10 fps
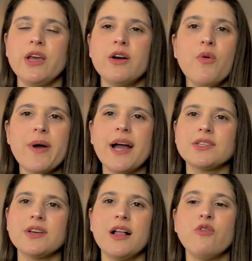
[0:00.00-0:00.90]
go back
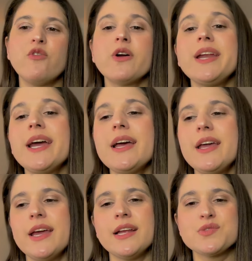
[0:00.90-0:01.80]
to California,
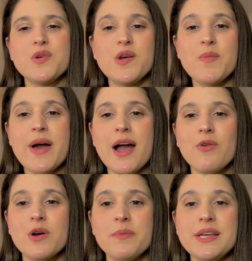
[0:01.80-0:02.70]
and as we go
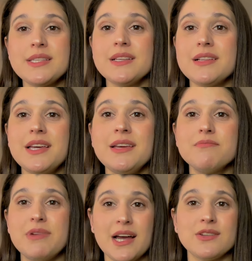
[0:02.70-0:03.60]
back, we're basically
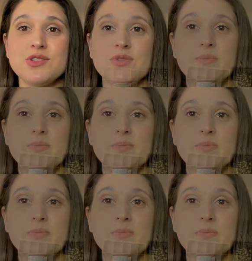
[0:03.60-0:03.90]
back to